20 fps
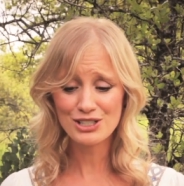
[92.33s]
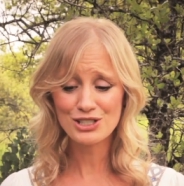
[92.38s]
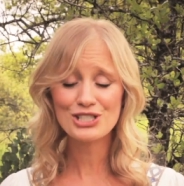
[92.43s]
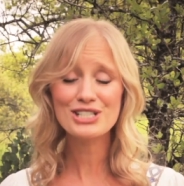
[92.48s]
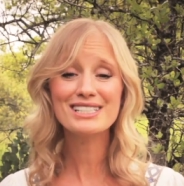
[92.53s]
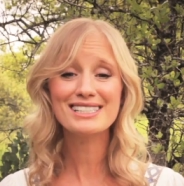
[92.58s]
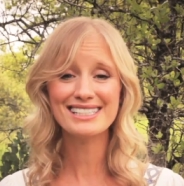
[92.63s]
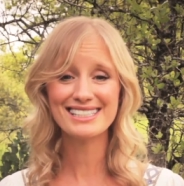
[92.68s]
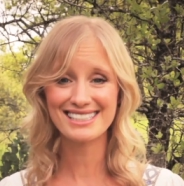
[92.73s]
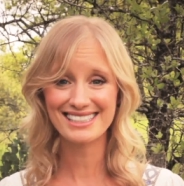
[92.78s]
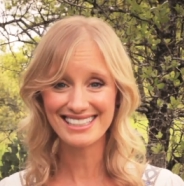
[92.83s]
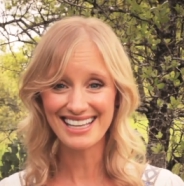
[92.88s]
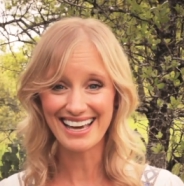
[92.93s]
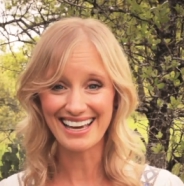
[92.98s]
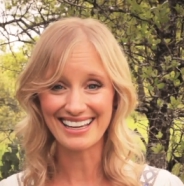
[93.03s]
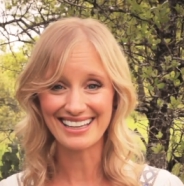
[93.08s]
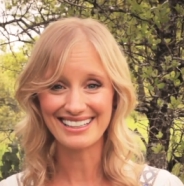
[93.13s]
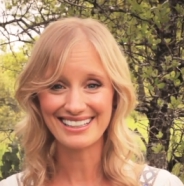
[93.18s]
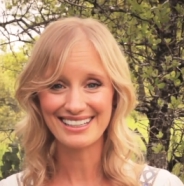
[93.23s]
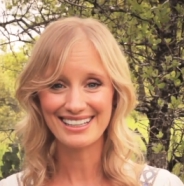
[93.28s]
Jesus
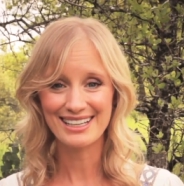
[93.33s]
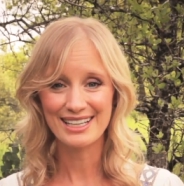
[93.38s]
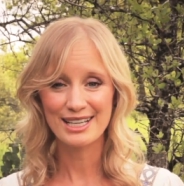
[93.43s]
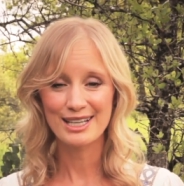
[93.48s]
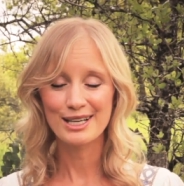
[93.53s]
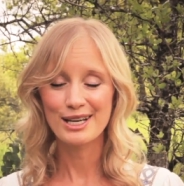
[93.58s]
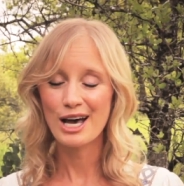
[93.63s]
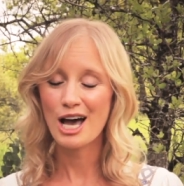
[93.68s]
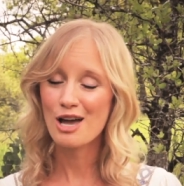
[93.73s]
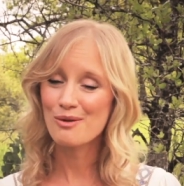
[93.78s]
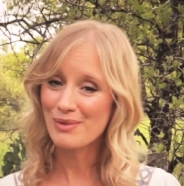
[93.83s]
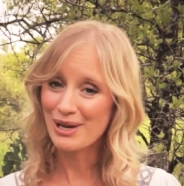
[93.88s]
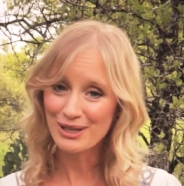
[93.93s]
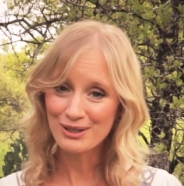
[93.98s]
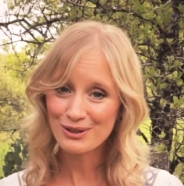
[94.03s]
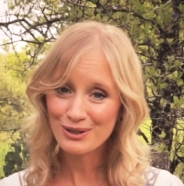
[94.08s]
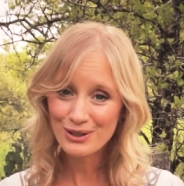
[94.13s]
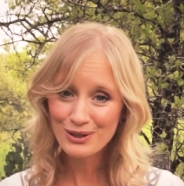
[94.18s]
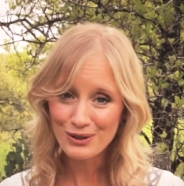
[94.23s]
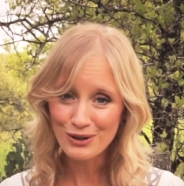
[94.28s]
said, I made
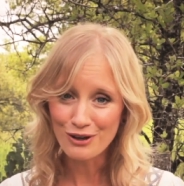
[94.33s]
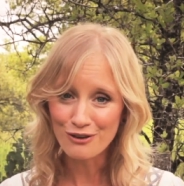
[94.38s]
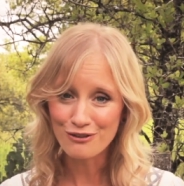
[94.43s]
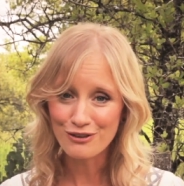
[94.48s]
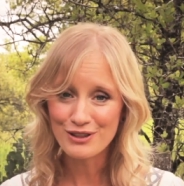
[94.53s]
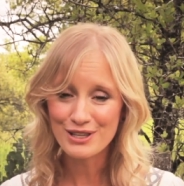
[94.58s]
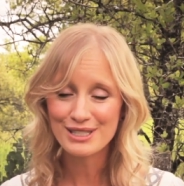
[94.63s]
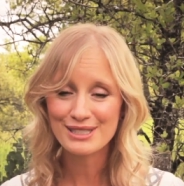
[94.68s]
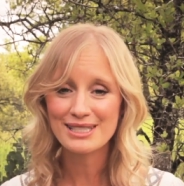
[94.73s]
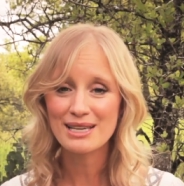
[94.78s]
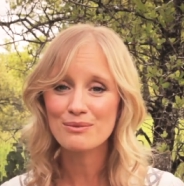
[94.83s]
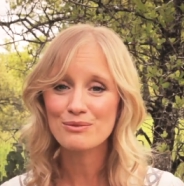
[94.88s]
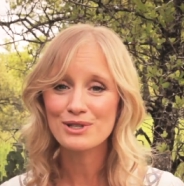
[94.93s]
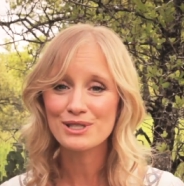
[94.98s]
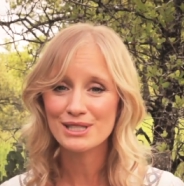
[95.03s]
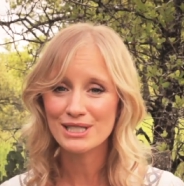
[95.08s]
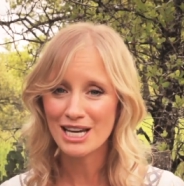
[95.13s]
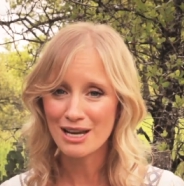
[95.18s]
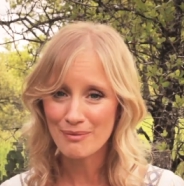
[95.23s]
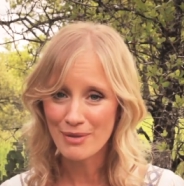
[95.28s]
her a girl for the same
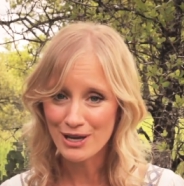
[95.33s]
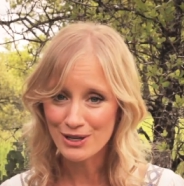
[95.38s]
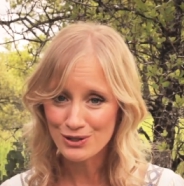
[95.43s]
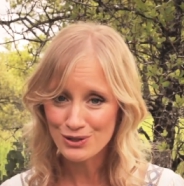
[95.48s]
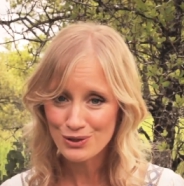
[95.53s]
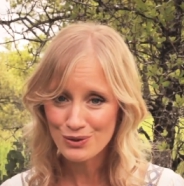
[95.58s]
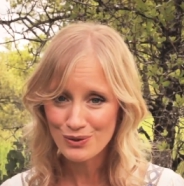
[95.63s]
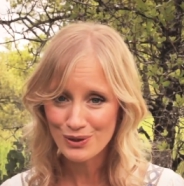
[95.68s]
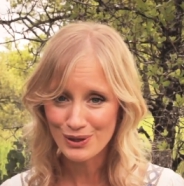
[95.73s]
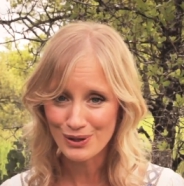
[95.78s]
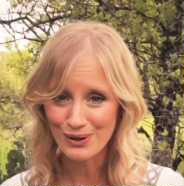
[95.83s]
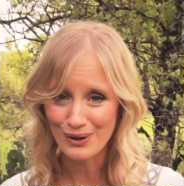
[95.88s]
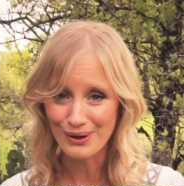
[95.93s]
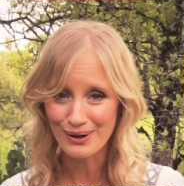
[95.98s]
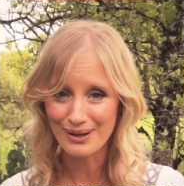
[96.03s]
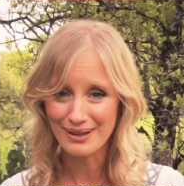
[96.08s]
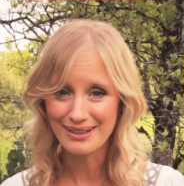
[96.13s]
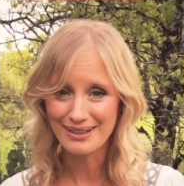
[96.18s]
reason I made you a girl.